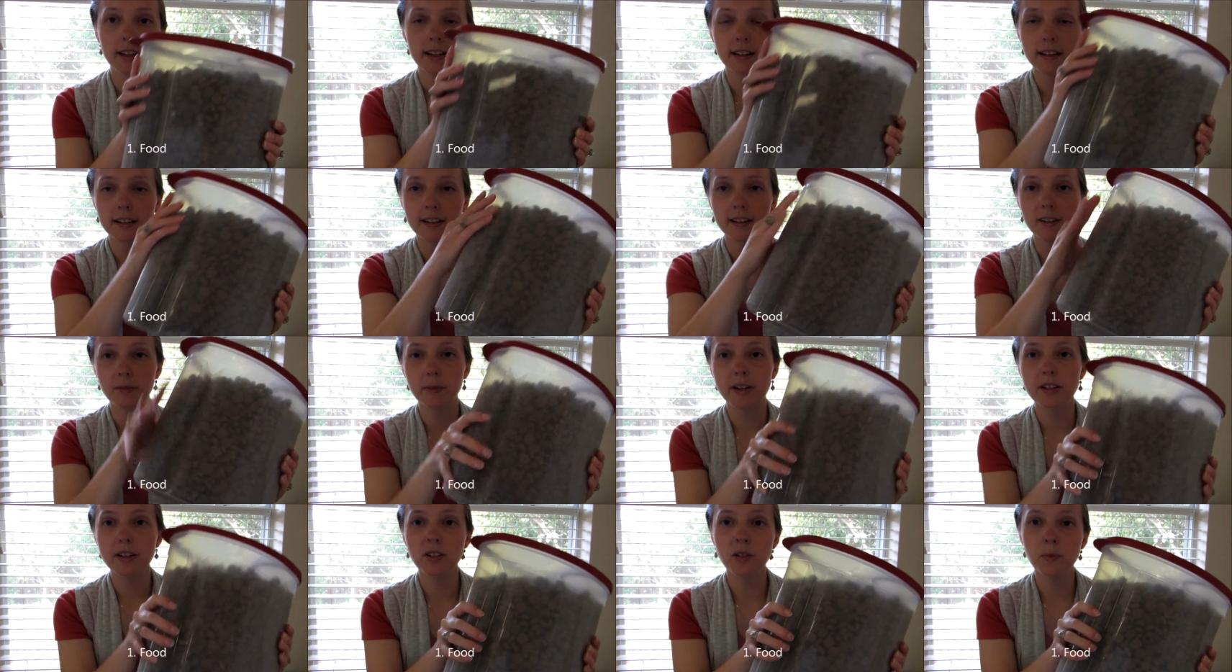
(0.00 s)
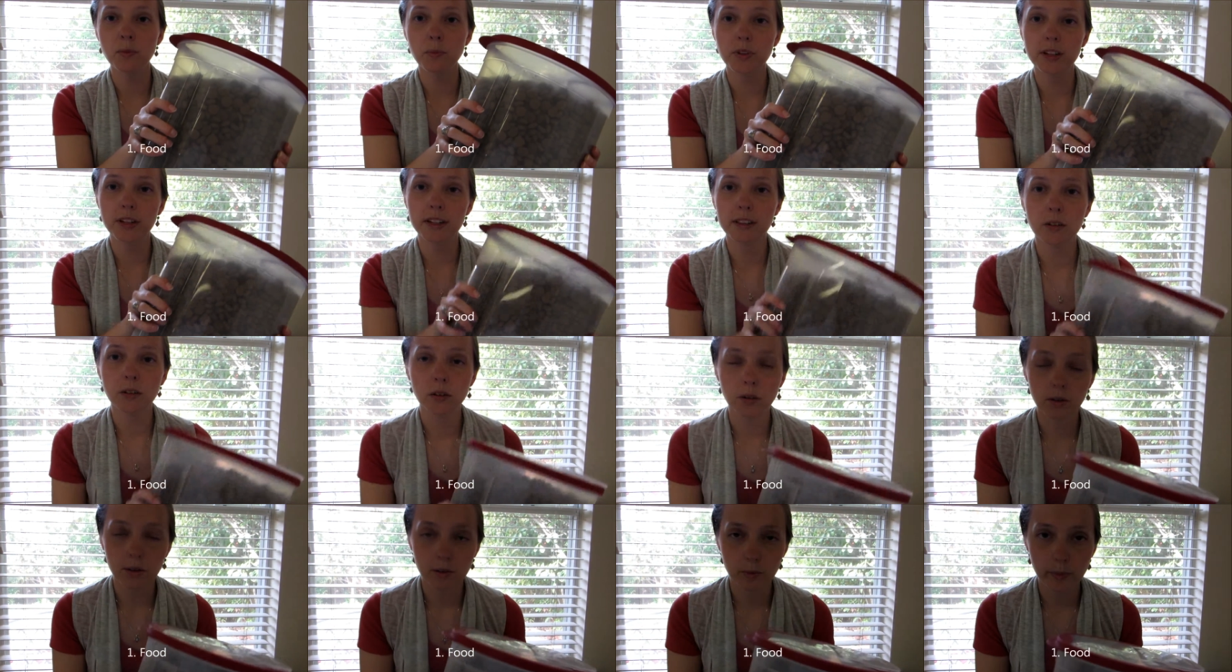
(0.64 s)
I don't bring
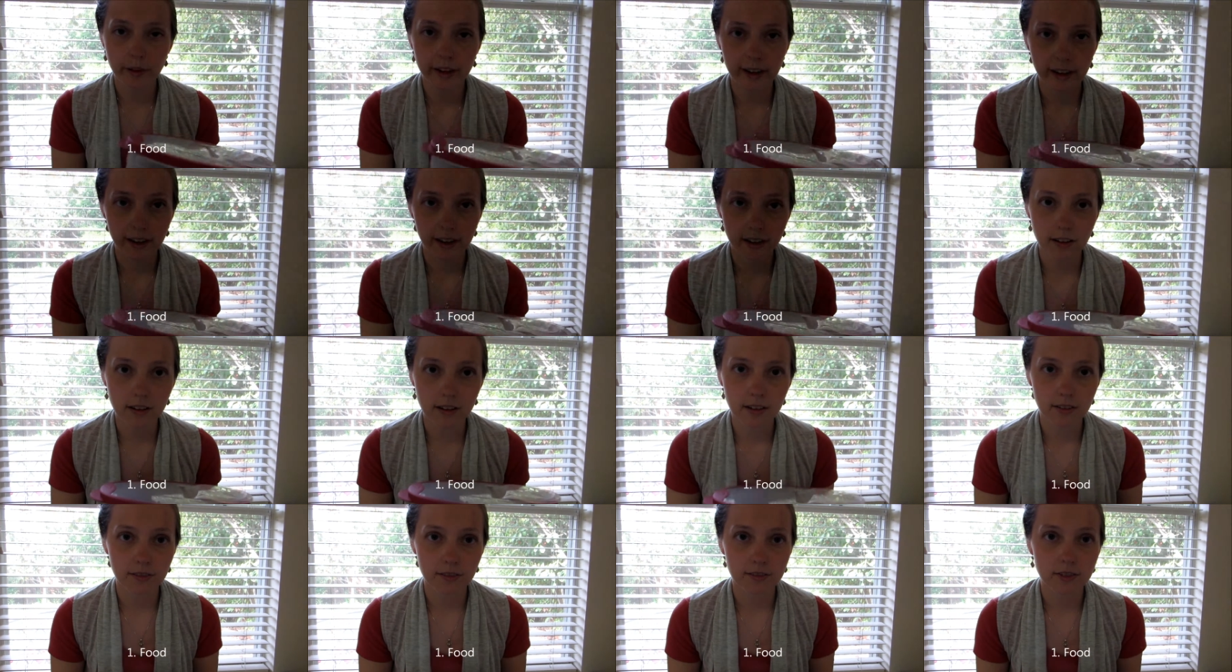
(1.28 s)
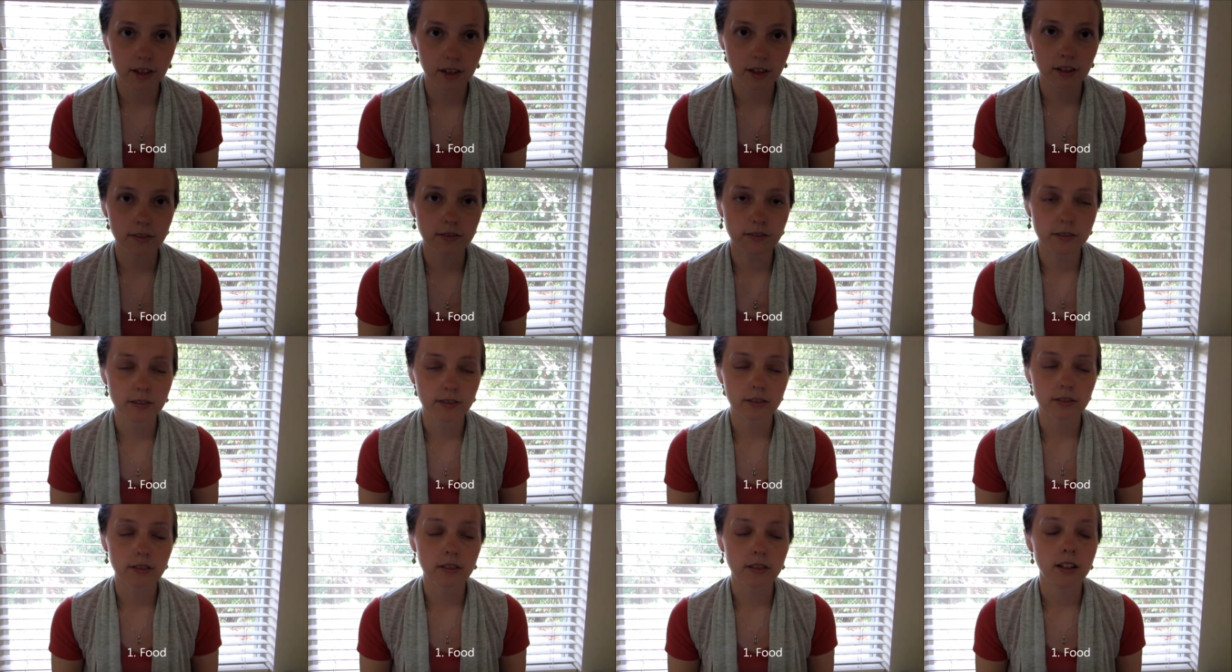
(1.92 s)
the whole bag of dog
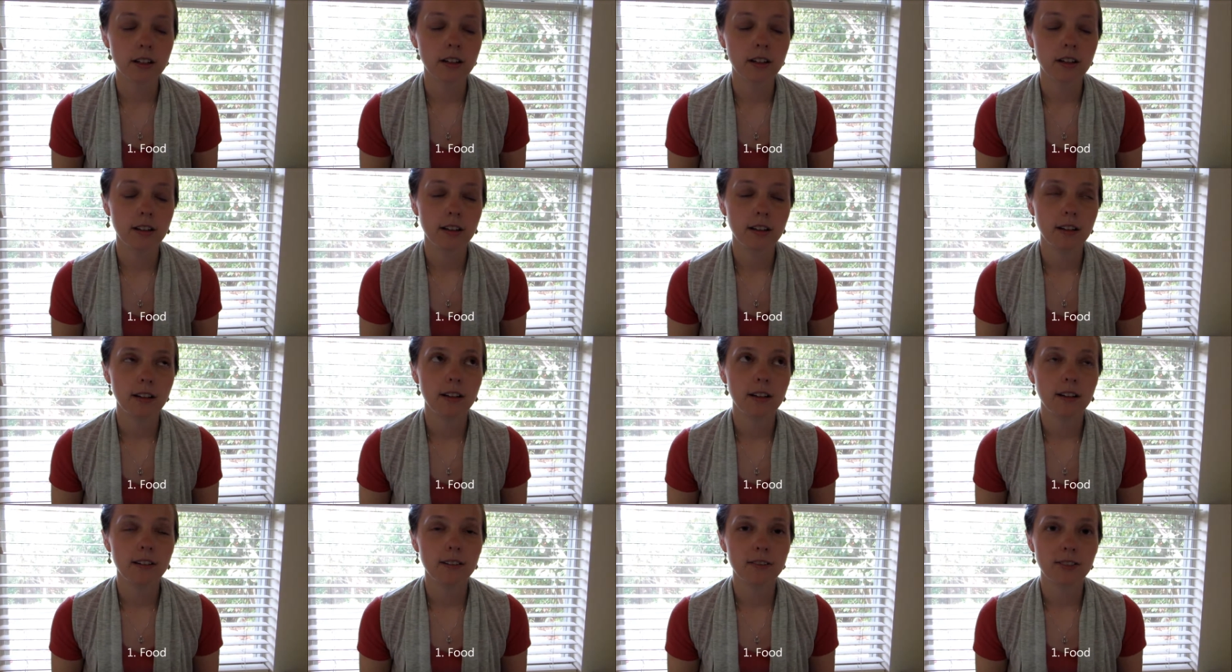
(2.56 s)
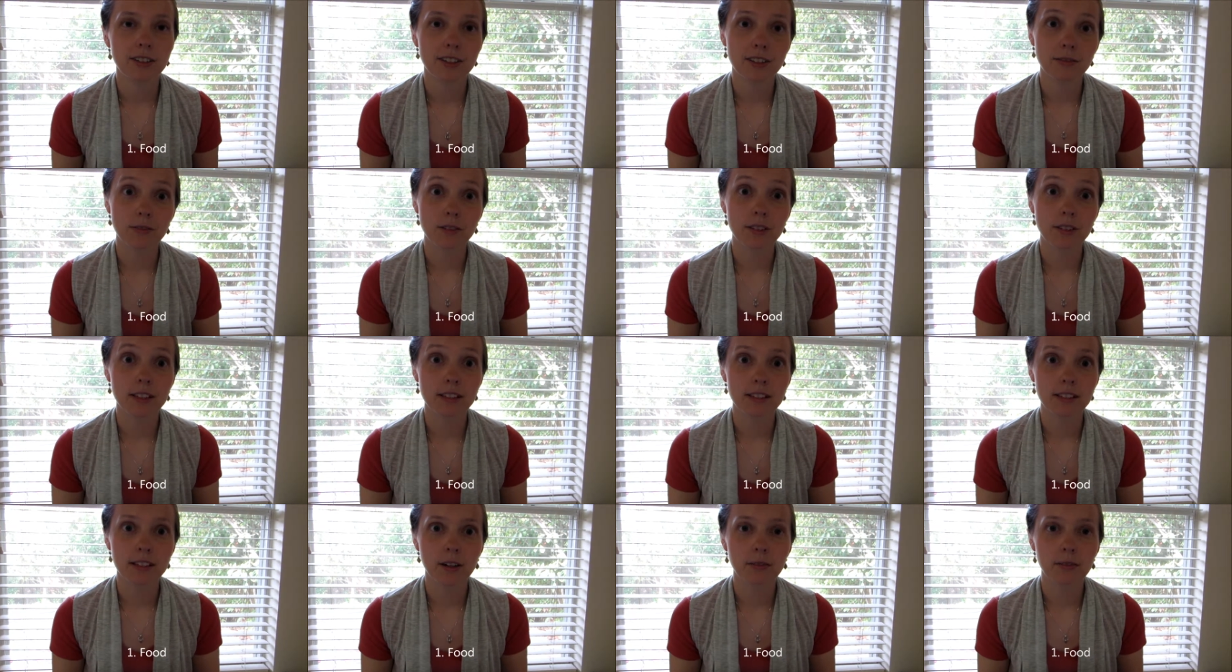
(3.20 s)
food,
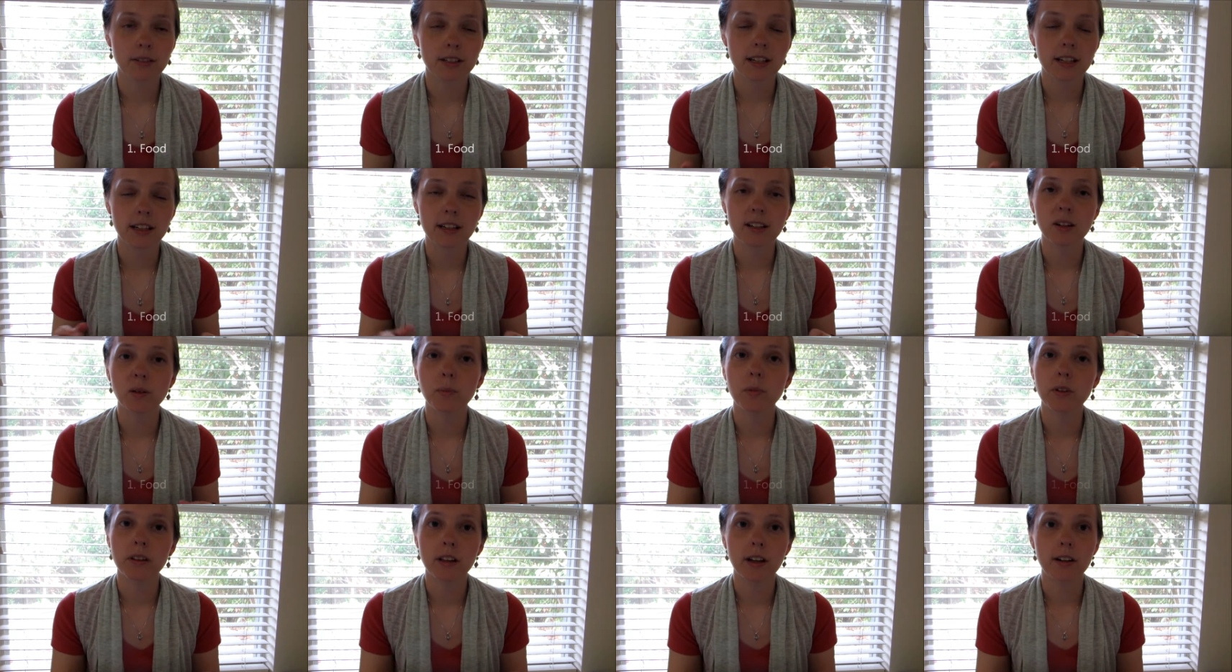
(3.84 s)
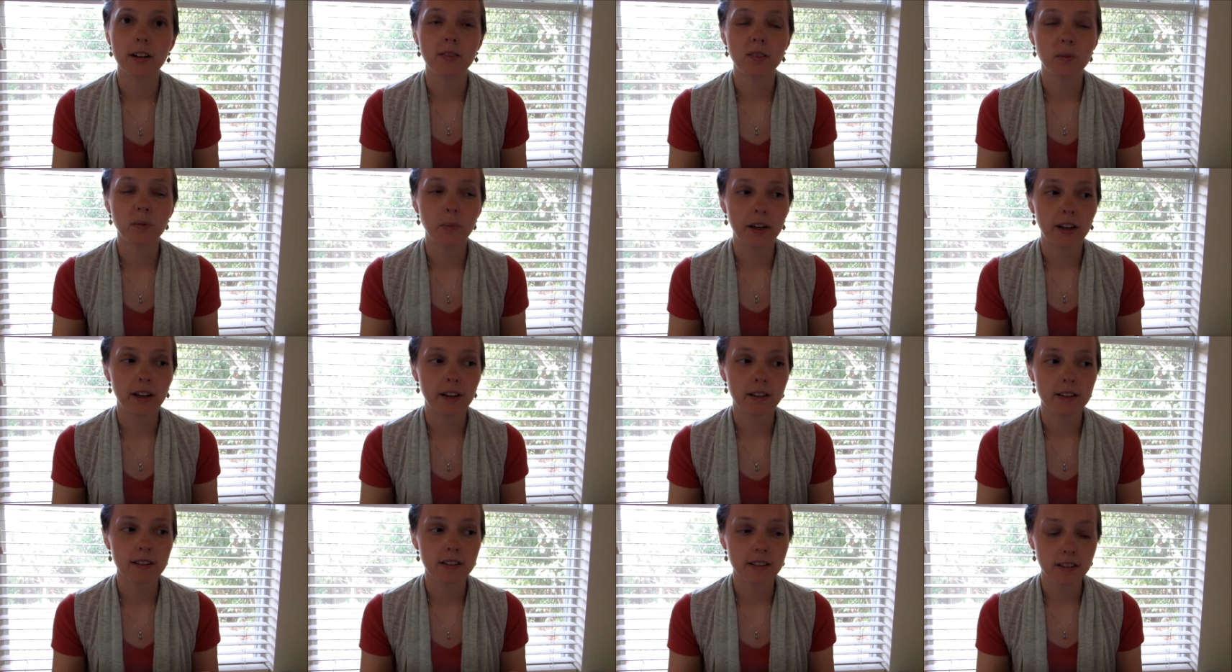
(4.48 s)
because that would take up a lot of
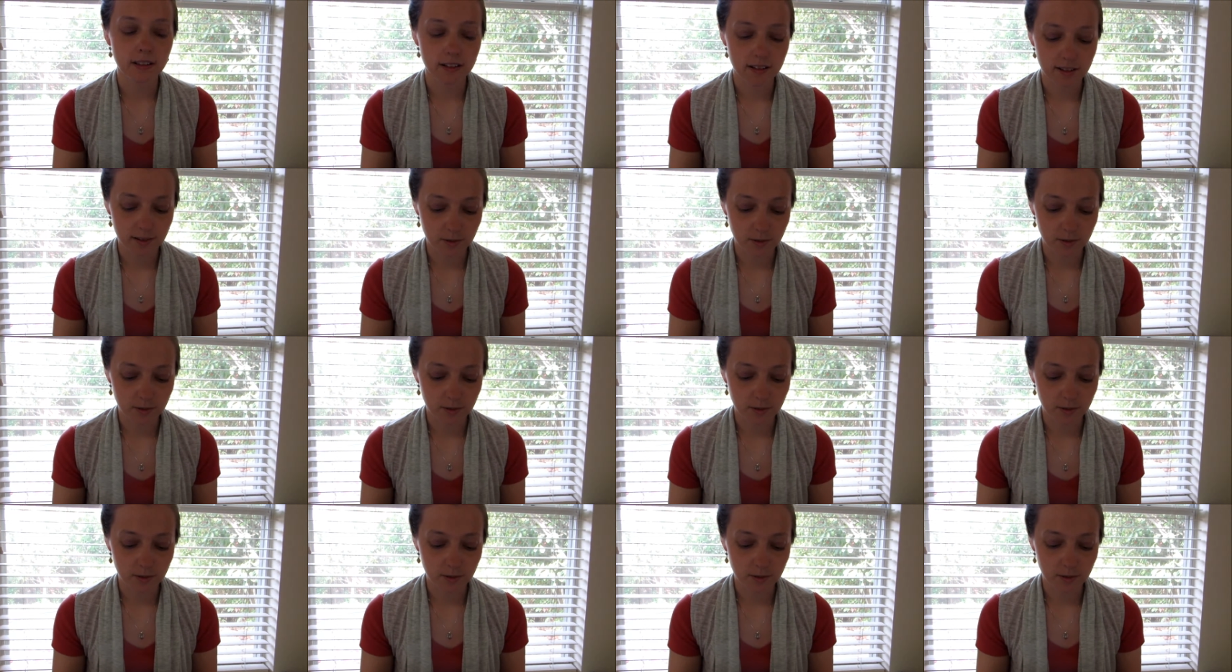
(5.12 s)
space.